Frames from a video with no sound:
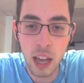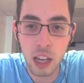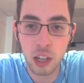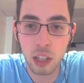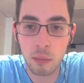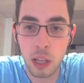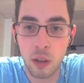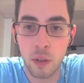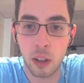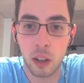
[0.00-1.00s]
yeah, it does
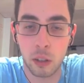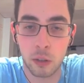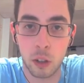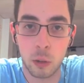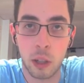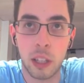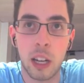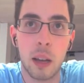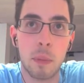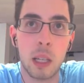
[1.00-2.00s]
make you feel a little vulnerable,
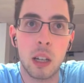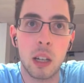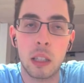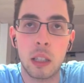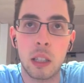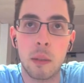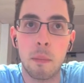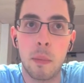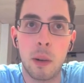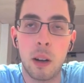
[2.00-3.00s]
and because
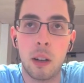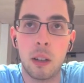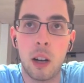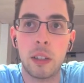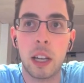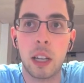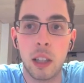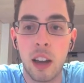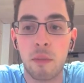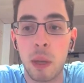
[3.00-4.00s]
unlike
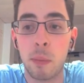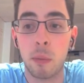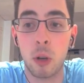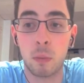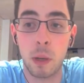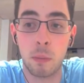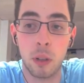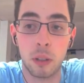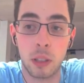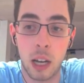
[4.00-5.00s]
a lot of people, most
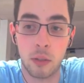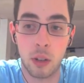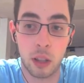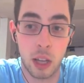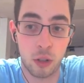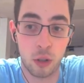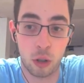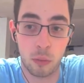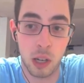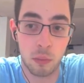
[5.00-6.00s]
people's kind of online
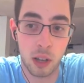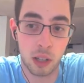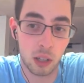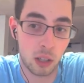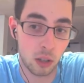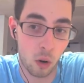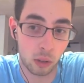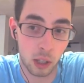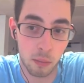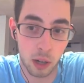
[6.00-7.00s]
social media presence is
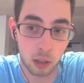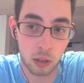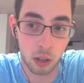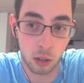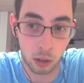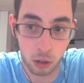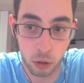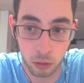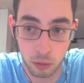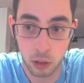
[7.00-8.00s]
only amongst their
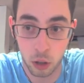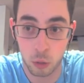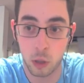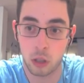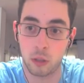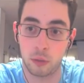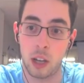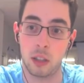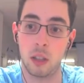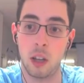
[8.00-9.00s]
close personal
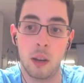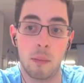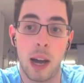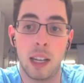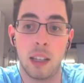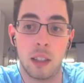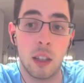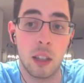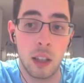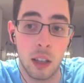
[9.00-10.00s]
friends. Mine
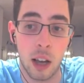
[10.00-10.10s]
isn't.